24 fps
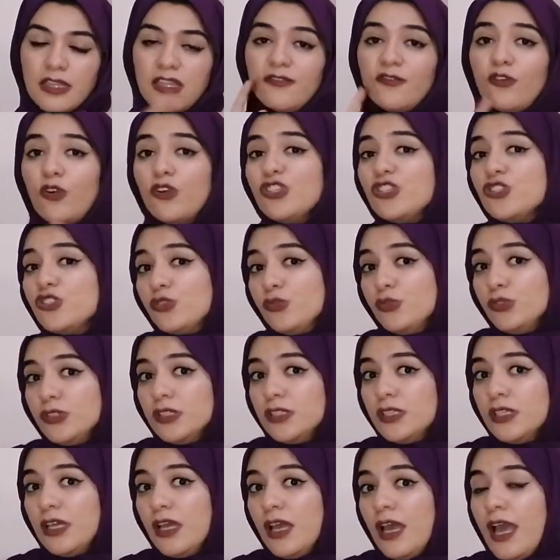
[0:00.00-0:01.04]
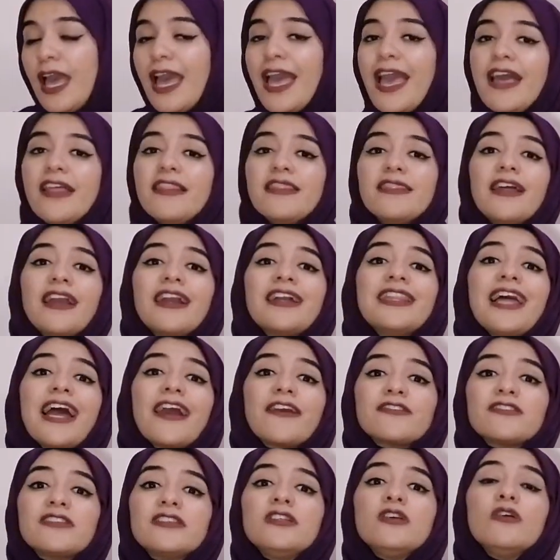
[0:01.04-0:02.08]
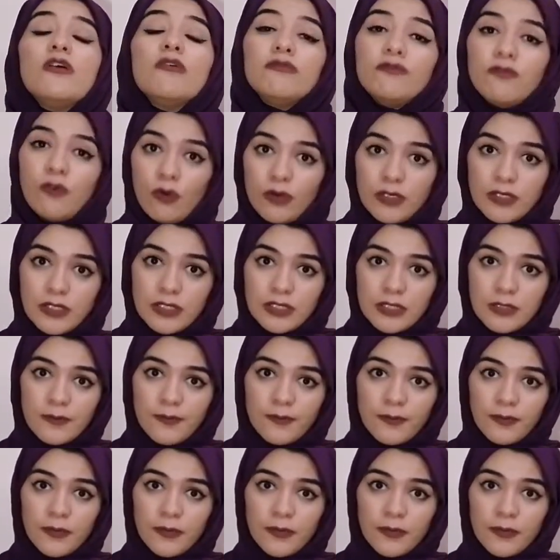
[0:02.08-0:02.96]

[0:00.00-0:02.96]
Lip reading: the voice tone and the clarity of voice.